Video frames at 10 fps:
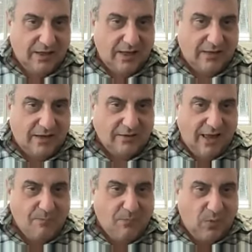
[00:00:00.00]
And then at
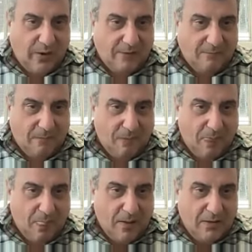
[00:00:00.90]
that point,
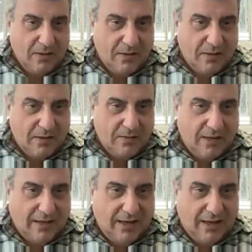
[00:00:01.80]

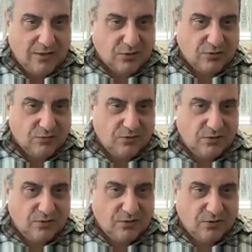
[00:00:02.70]
they can't just
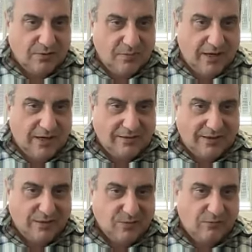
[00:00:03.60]
reduce it or eliminate it. They
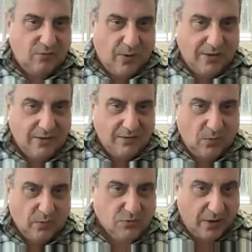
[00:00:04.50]
need to avoid it
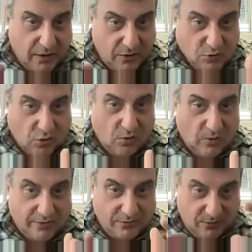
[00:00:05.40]
or try to
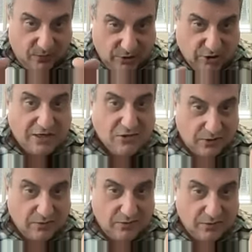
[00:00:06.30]
control it or change
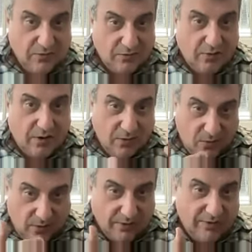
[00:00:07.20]
it, right?
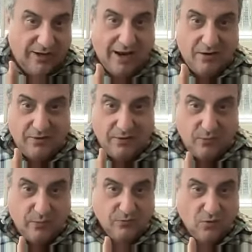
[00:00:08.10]
Or get out of there
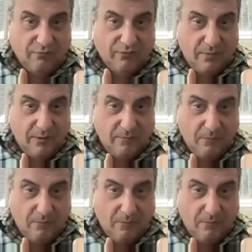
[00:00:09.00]
or withdraw from it.